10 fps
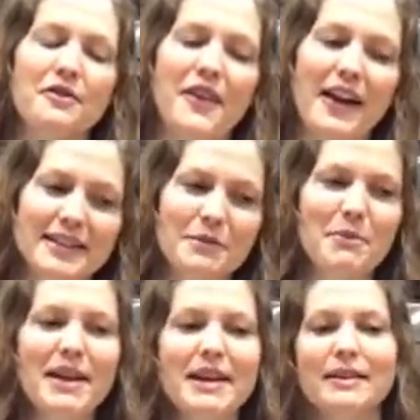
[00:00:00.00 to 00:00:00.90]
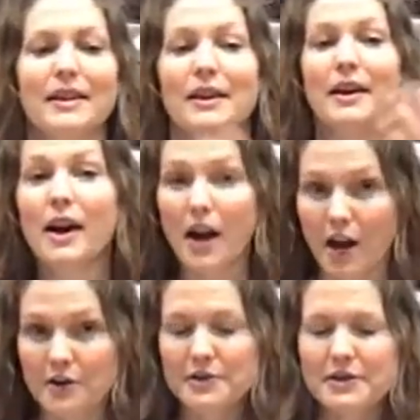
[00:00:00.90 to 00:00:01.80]
affecting me in the
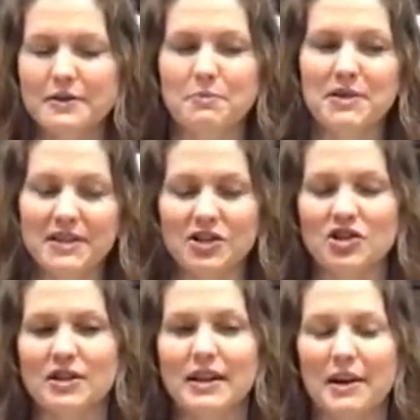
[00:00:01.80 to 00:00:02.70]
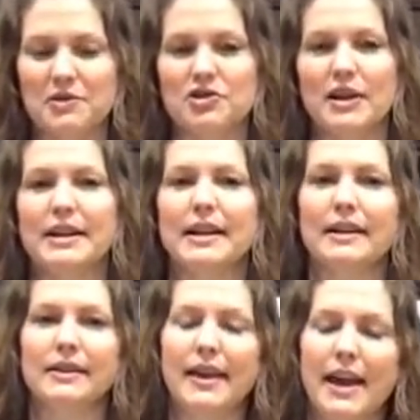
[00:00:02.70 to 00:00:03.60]
host position that I was trying to
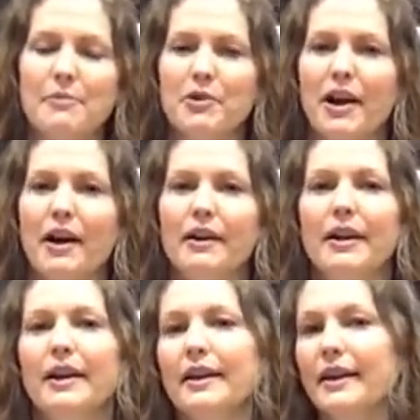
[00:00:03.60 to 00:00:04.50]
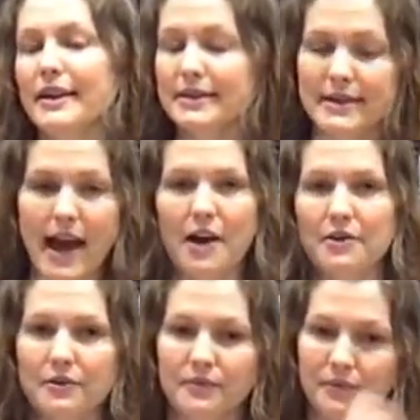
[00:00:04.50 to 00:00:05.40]
get at the campground is
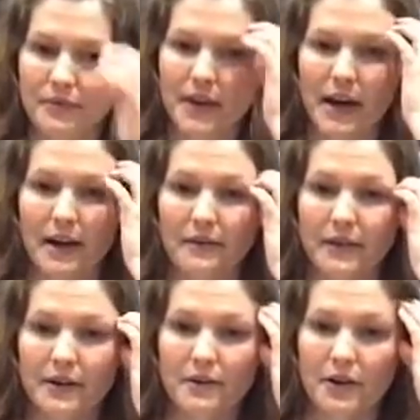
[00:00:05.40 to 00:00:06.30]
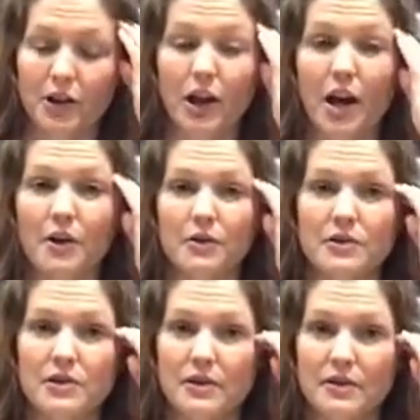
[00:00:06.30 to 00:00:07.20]
now, you know, they're
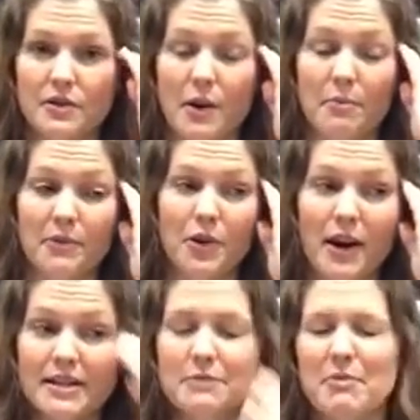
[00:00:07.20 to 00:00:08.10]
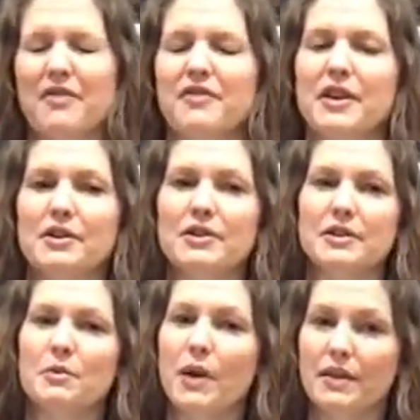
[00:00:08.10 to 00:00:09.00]
closed. So I'm crossing my fingers
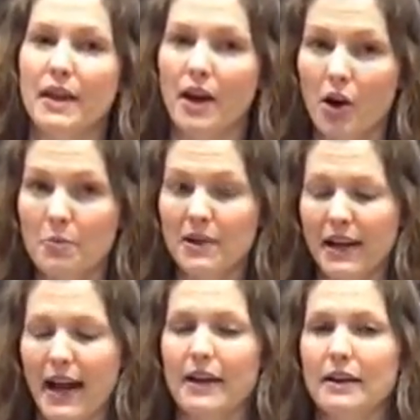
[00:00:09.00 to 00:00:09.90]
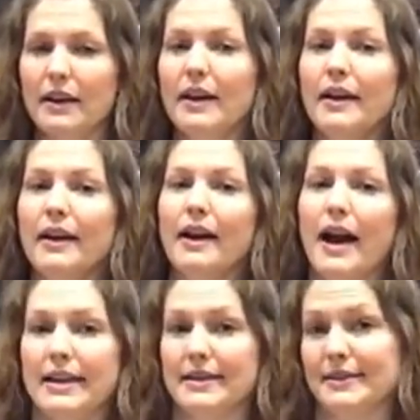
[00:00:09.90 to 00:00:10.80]
that when they open again,
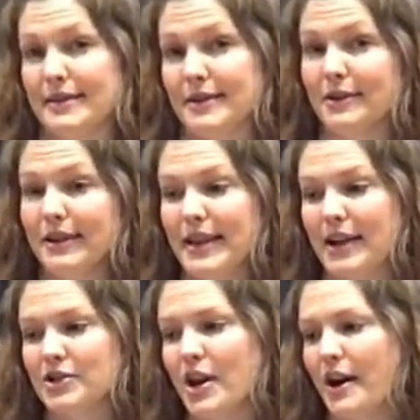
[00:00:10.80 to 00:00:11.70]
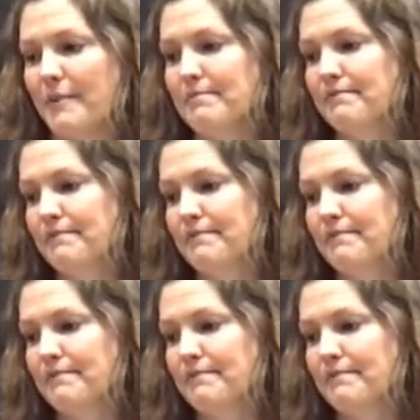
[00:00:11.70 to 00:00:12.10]
I can still get that job,